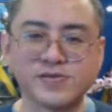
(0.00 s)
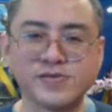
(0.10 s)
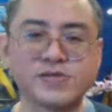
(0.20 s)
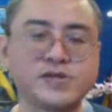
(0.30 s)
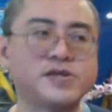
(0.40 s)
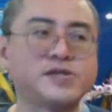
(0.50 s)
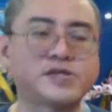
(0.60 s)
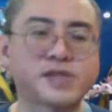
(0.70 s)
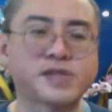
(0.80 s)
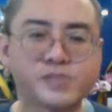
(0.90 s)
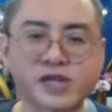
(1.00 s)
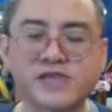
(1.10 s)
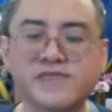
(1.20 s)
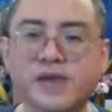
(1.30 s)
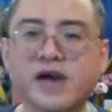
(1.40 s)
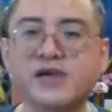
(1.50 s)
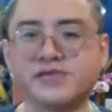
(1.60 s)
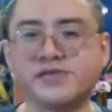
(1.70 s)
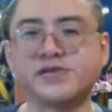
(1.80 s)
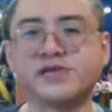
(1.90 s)
the subjective
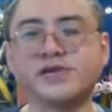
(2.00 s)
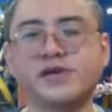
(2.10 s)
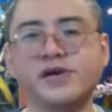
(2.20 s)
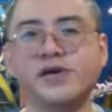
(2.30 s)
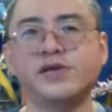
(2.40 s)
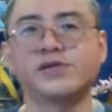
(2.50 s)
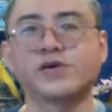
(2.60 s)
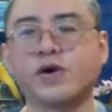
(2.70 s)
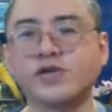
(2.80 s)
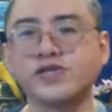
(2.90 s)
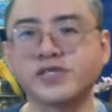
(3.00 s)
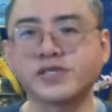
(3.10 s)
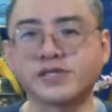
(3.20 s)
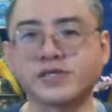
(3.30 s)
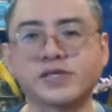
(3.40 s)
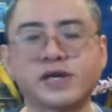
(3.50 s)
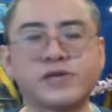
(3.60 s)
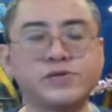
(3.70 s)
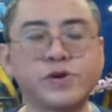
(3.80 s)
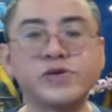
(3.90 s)
mind, the consciousness,
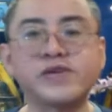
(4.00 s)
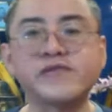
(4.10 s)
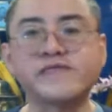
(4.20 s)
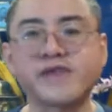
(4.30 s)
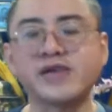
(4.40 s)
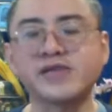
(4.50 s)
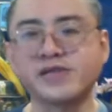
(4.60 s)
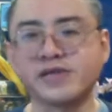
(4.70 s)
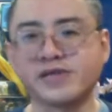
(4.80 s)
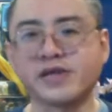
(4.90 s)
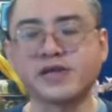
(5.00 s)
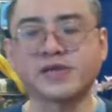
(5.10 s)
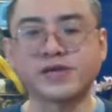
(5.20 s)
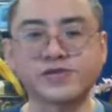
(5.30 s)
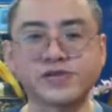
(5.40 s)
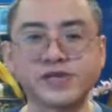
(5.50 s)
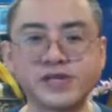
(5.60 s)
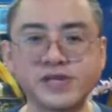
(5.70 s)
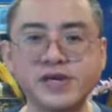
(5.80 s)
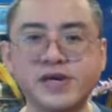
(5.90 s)
that knowing faculty that is actually
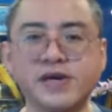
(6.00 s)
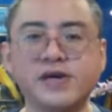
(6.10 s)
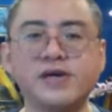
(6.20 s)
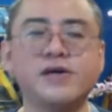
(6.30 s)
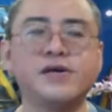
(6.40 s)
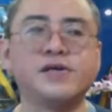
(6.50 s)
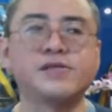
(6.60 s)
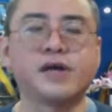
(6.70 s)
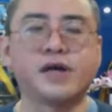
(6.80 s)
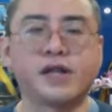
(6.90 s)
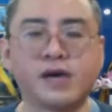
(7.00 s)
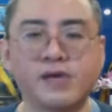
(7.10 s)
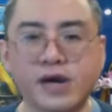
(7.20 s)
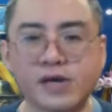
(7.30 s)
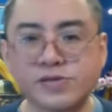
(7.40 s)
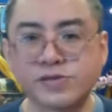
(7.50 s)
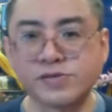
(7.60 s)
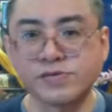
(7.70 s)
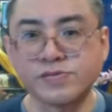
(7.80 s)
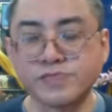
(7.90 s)
here, that allow us
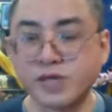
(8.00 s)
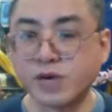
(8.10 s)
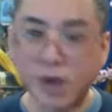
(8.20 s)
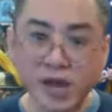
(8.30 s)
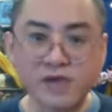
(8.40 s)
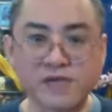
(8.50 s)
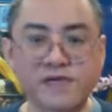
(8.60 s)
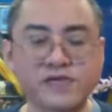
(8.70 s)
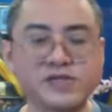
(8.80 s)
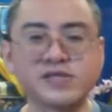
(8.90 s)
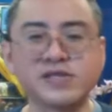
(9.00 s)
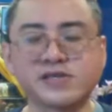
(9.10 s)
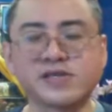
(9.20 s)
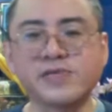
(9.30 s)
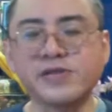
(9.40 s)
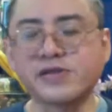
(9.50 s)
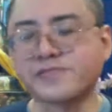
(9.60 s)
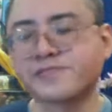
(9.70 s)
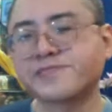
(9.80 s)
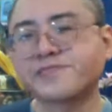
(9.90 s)
to be aware of all these things happening.
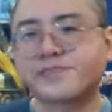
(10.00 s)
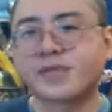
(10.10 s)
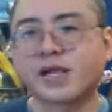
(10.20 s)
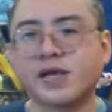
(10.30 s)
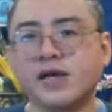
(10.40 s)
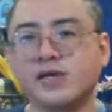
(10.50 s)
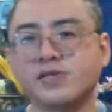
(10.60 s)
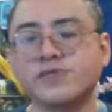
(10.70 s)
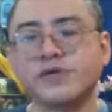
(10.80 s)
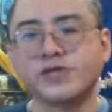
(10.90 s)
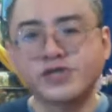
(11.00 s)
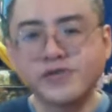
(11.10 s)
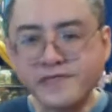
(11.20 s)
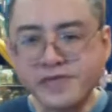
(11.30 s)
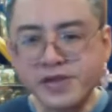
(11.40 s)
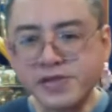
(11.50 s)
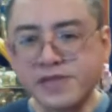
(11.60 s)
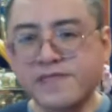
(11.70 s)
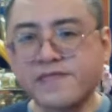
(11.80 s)
So we are shifting the